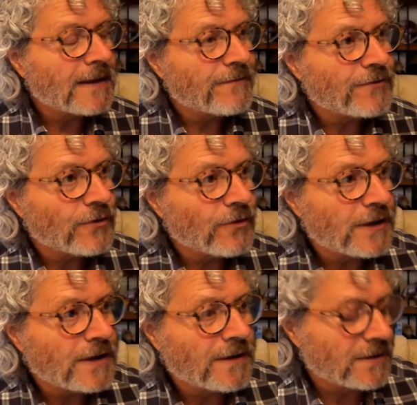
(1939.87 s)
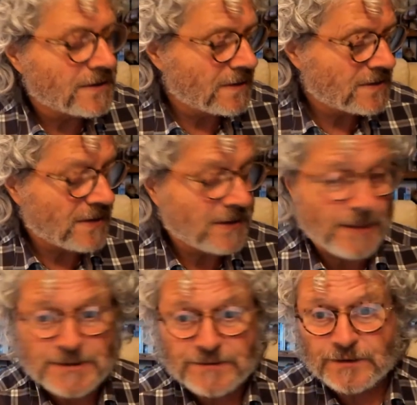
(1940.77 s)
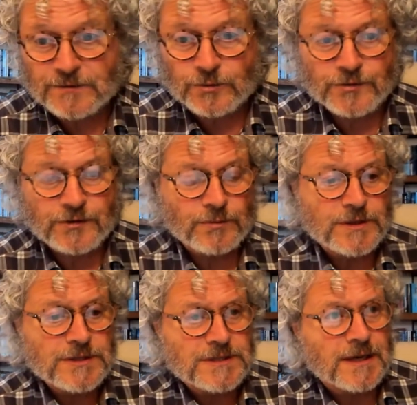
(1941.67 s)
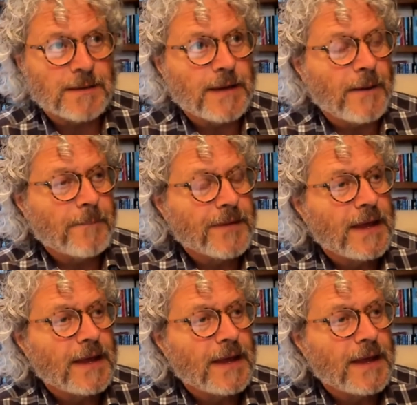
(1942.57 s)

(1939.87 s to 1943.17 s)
if you're in the southern hemisphere. Of course, it's winter time now,